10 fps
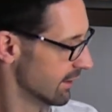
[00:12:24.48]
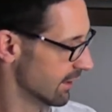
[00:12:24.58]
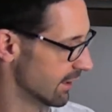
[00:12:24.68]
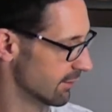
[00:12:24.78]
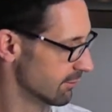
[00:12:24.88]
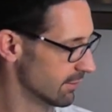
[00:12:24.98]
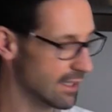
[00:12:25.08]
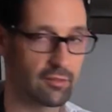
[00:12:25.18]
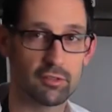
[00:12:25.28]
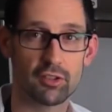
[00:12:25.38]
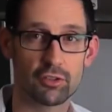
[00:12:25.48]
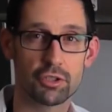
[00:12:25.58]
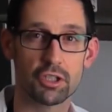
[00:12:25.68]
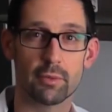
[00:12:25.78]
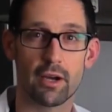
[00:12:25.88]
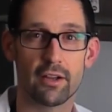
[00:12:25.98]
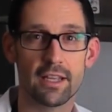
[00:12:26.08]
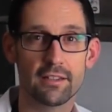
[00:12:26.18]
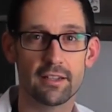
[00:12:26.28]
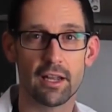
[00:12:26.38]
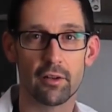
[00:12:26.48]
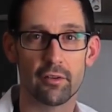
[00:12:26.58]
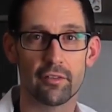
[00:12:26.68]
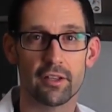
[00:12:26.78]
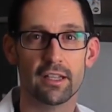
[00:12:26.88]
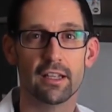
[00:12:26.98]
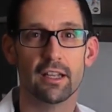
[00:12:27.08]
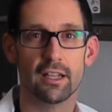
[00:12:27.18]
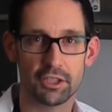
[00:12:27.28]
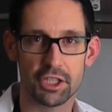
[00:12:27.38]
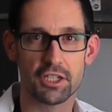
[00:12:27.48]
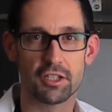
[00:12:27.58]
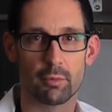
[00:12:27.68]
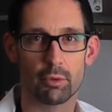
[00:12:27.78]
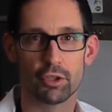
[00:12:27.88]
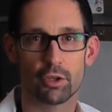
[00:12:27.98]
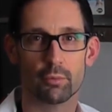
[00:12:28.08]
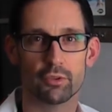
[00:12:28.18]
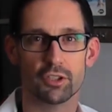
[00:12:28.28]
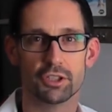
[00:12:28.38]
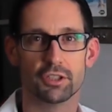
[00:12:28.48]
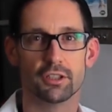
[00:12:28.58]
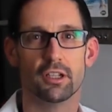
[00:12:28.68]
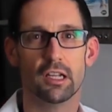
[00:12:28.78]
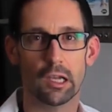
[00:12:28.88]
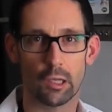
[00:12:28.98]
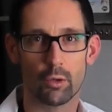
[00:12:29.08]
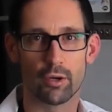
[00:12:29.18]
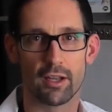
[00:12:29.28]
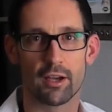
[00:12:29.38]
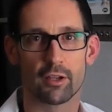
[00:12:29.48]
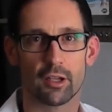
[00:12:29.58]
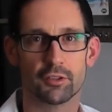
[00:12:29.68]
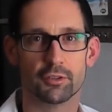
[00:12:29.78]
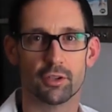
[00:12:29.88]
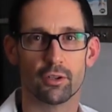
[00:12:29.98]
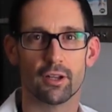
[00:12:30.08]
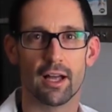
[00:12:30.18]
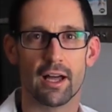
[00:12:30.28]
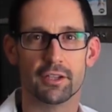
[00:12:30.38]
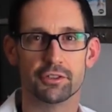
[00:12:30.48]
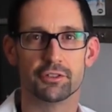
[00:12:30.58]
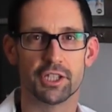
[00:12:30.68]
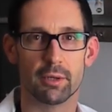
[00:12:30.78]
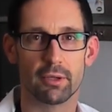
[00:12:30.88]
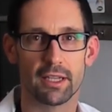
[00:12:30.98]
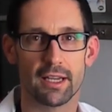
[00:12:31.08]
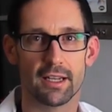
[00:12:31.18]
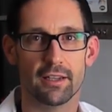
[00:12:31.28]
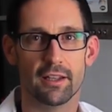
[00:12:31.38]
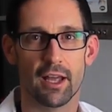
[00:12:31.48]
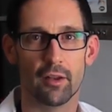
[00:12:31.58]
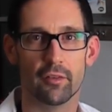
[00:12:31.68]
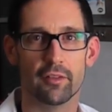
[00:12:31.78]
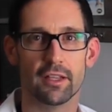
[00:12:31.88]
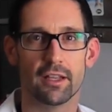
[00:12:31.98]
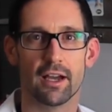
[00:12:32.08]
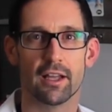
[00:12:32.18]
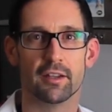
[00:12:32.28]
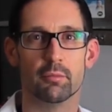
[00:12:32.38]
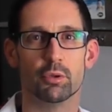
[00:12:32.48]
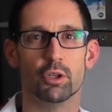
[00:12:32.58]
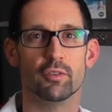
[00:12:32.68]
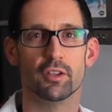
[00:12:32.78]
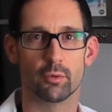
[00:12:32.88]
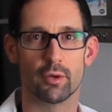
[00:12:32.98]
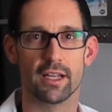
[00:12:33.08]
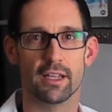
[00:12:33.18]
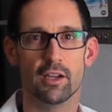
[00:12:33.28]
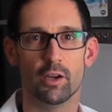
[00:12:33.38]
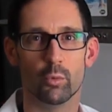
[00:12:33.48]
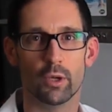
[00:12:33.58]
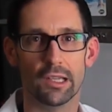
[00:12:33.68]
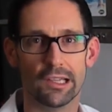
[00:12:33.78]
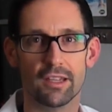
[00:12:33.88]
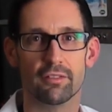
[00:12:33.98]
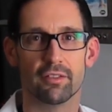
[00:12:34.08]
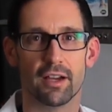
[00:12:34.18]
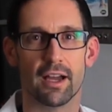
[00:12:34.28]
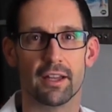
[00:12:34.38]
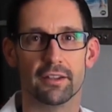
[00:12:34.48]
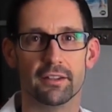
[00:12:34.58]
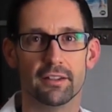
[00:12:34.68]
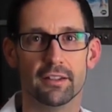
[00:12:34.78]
let's have a discussion about eating healthy, changing our body composition, lowering our cholesterol, and just generally getting healthy and improving the way we live and